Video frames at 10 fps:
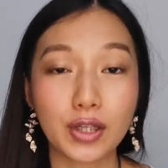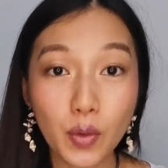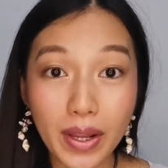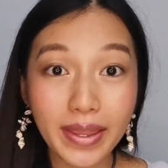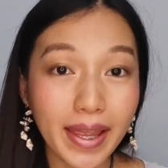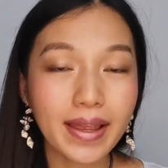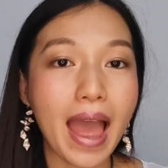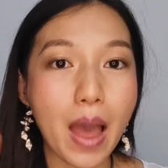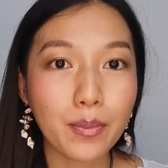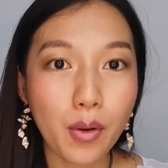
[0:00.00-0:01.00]
two things,
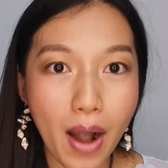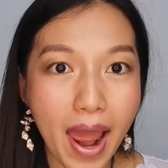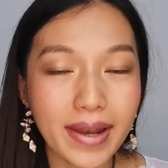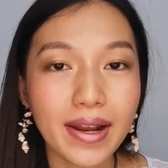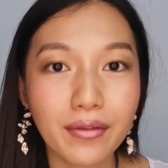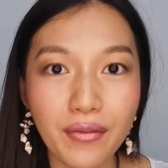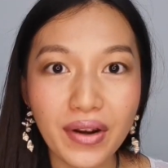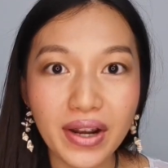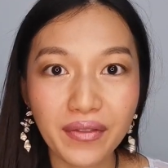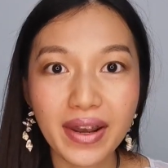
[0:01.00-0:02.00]
apparent
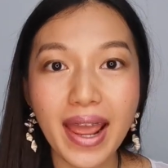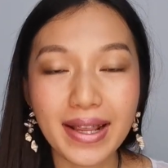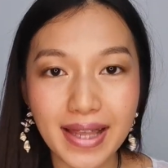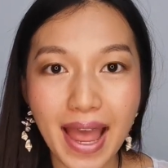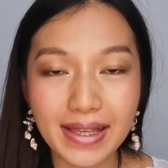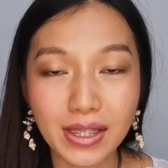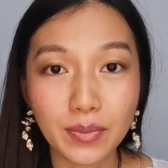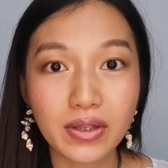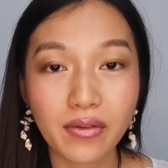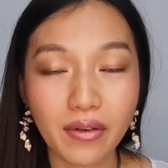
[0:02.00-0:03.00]
refractive index and
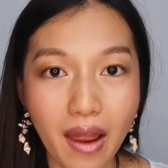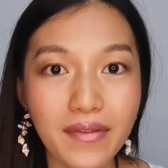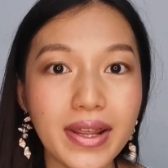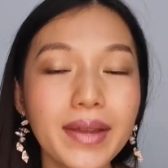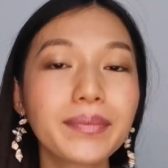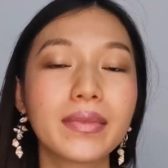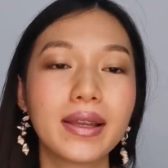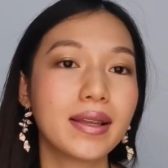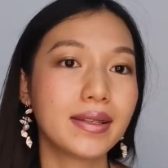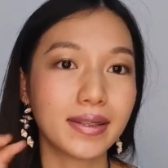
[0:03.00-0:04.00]
specific gravity,
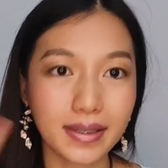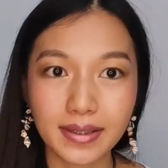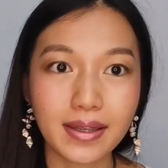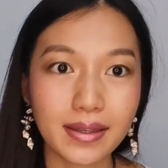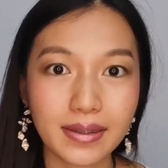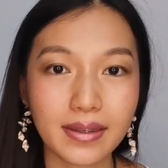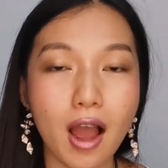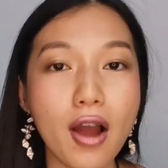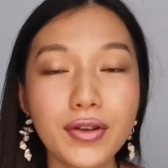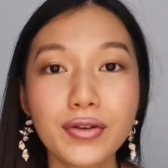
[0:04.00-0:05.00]
just
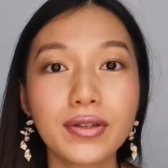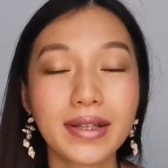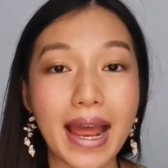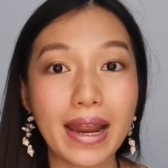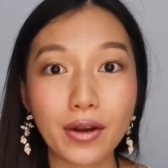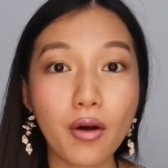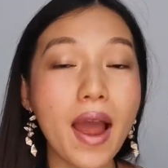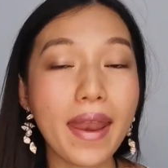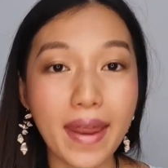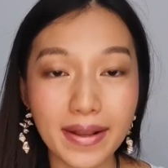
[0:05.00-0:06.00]
all you gotta know,
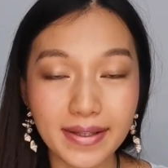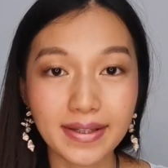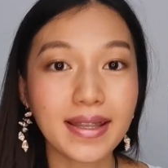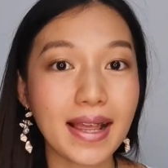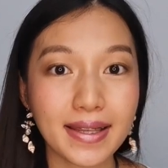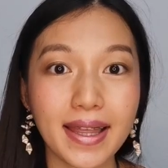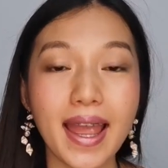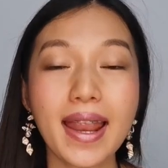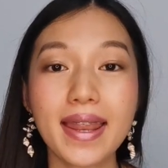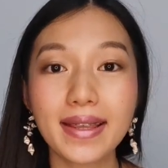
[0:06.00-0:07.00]
and then just a
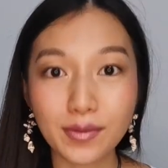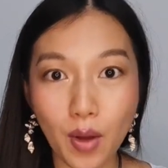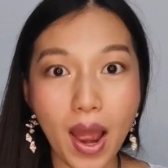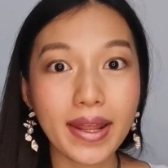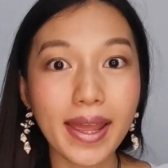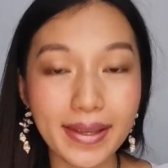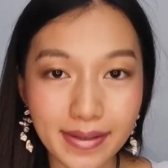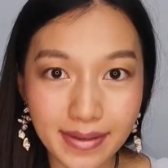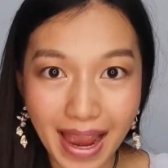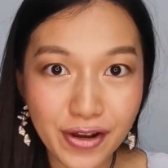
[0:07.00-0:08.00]
second, this one
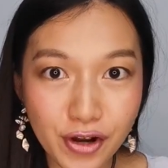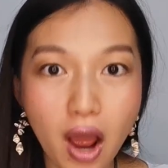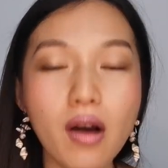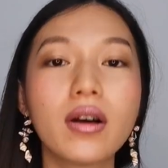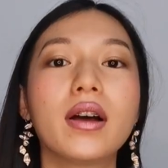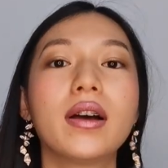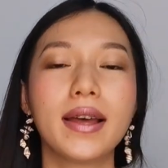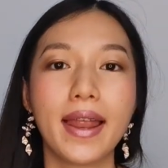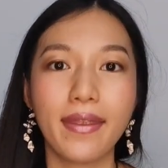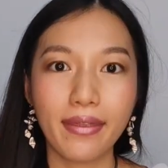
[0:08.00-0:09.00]
is natural
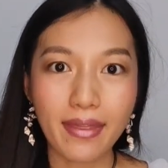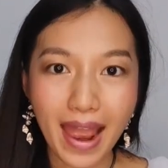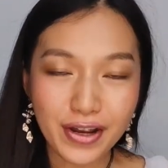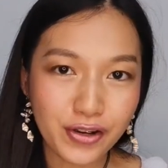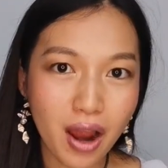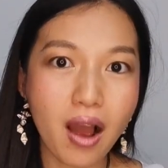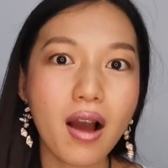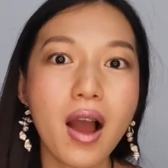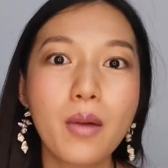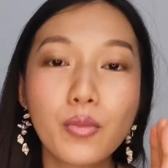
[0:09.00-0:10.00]

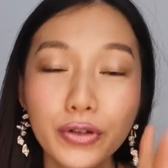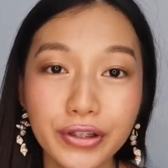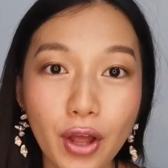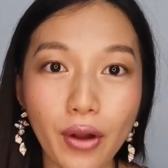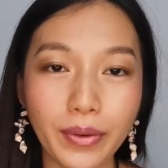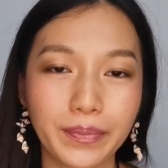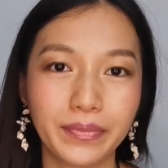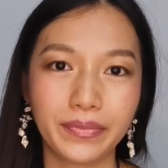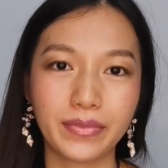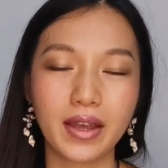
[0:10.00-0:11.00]
moonstone.
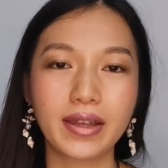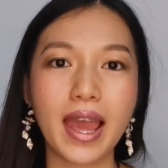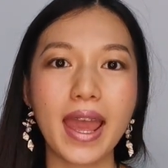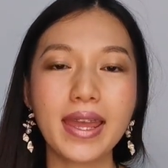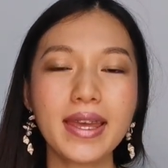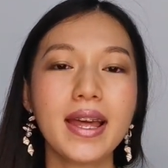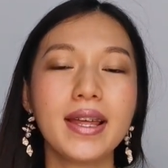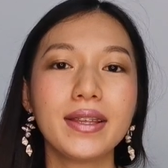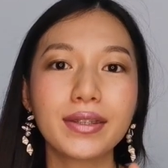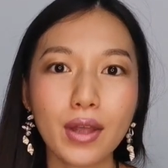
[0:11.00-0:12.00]
Okay,
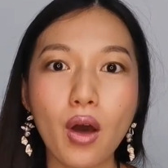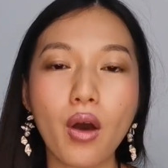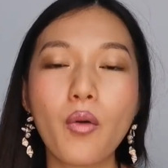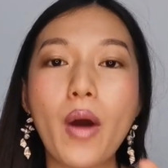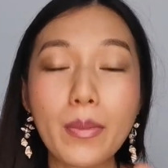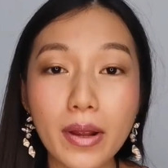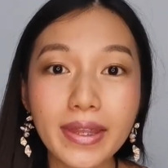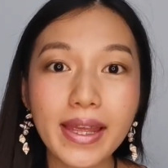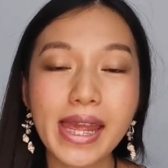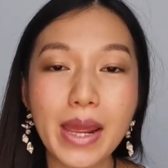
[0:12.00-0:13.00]
so one more
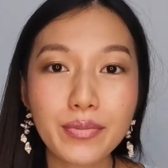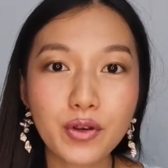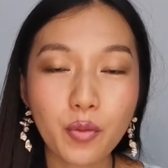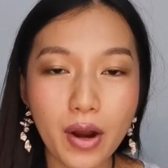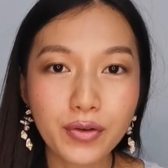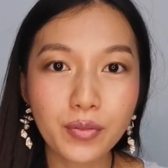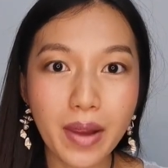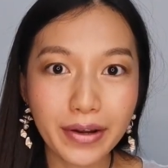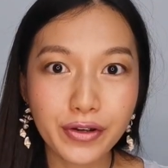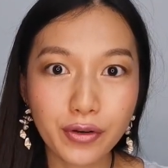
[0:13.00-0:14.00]
thing, if you want to
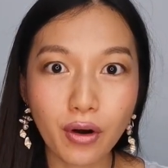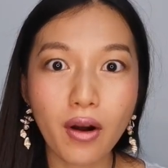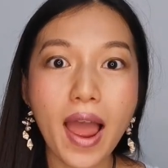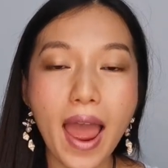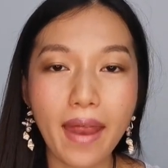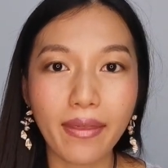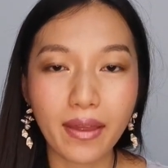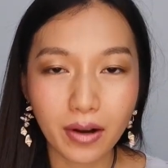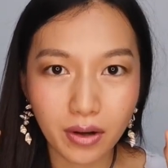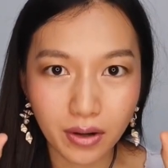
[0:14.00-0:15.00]
make sure and the